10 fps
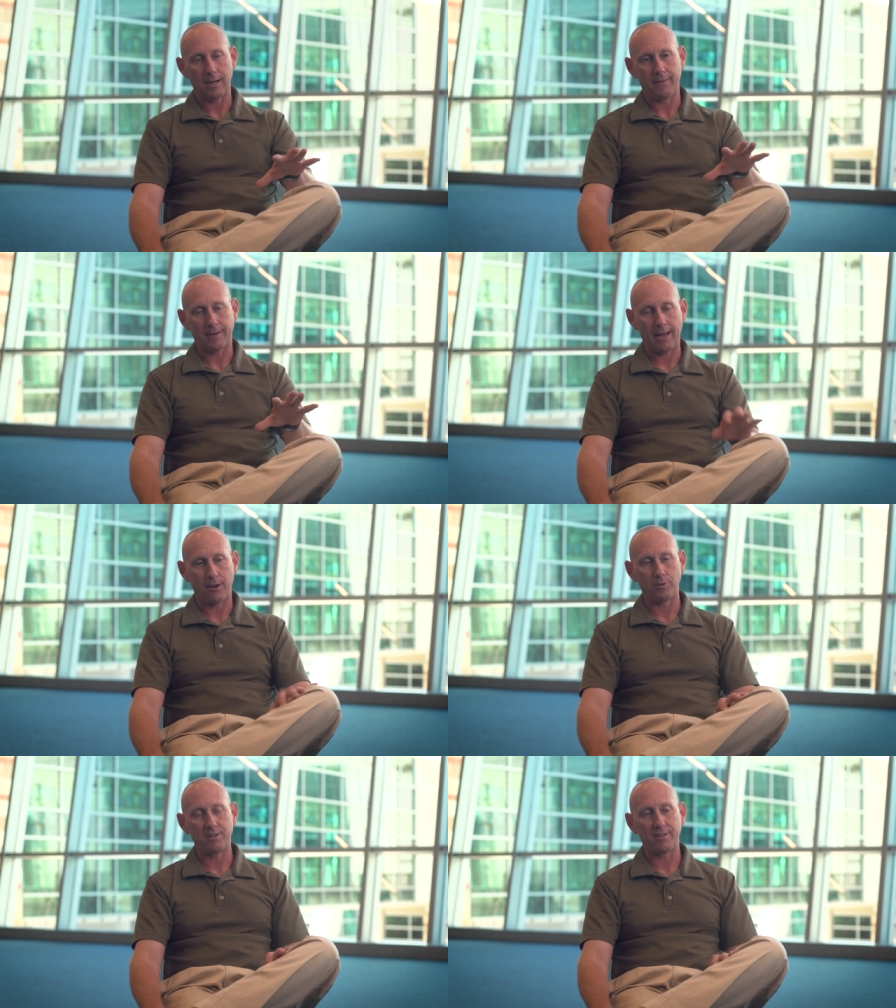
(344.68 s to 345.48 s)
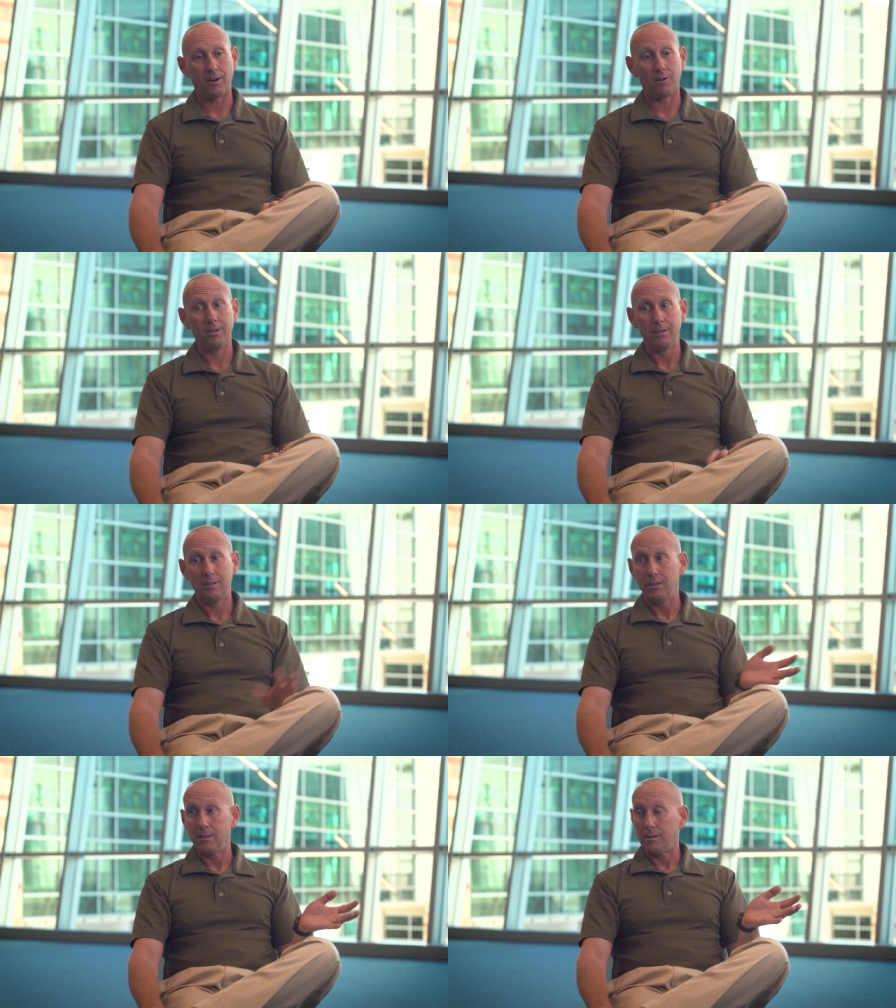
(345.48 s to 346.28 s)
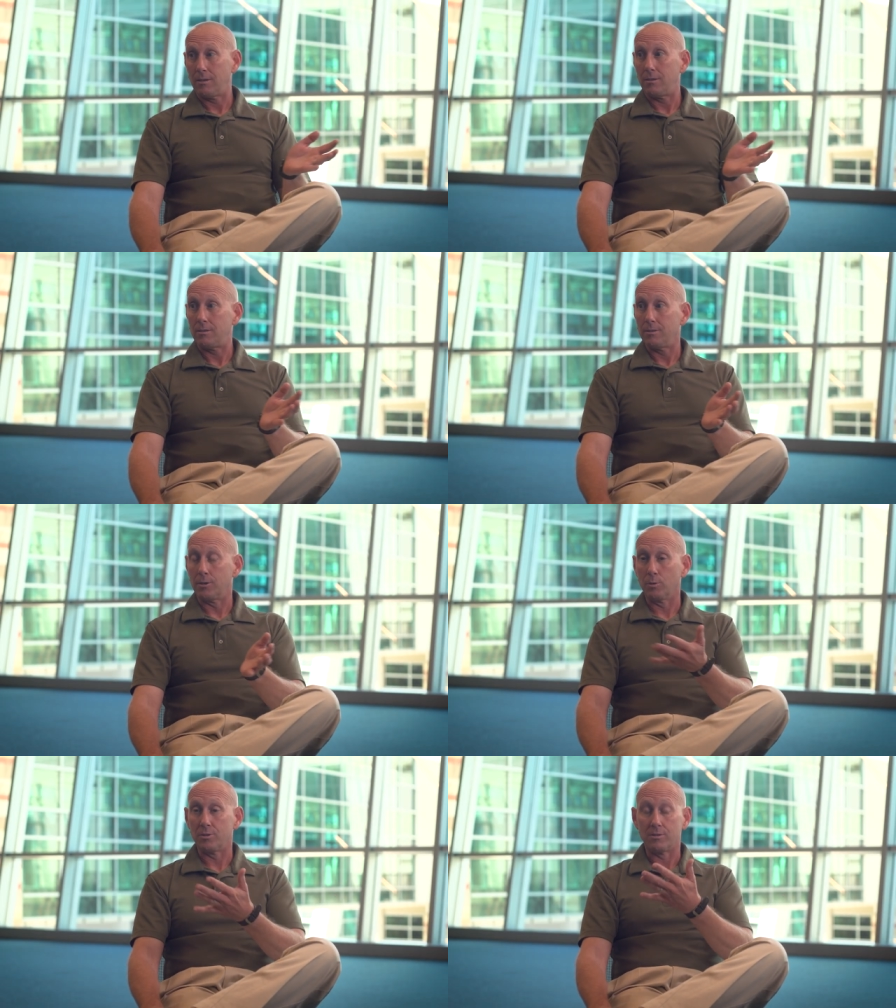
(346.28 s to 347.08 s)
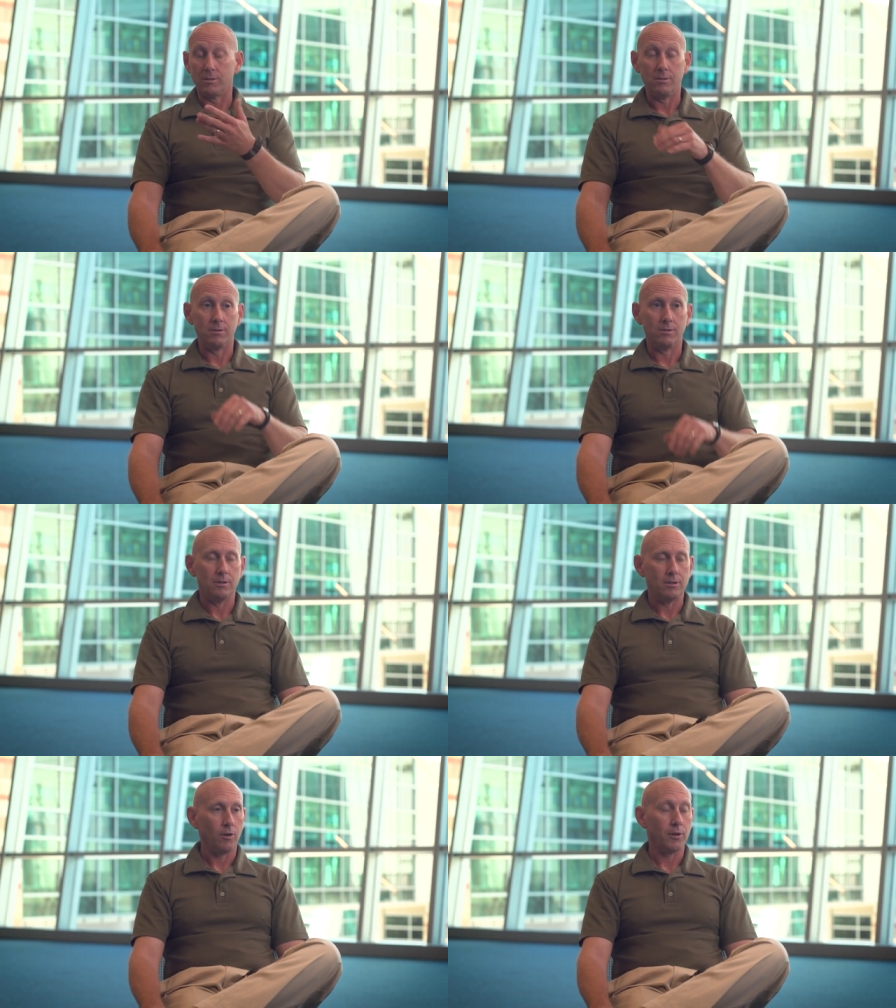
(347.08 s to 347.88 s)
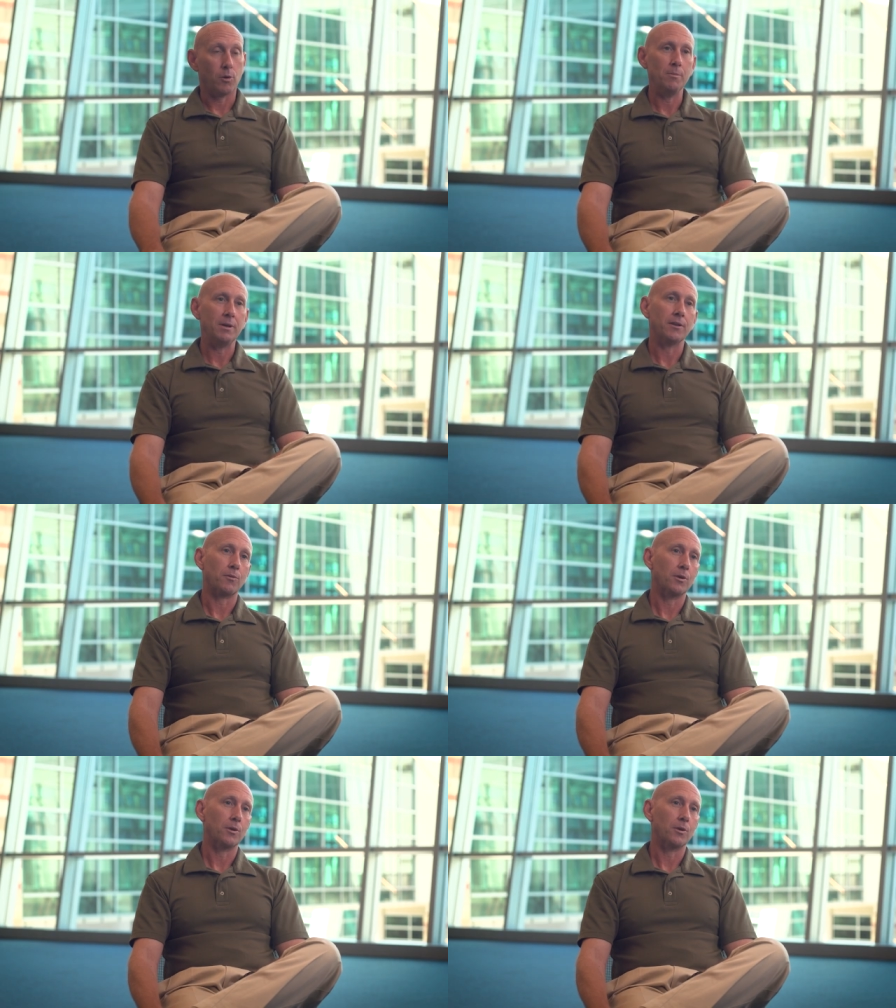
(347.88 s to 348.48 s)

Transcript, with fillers: gotten the casualties out, there was all the equipment in the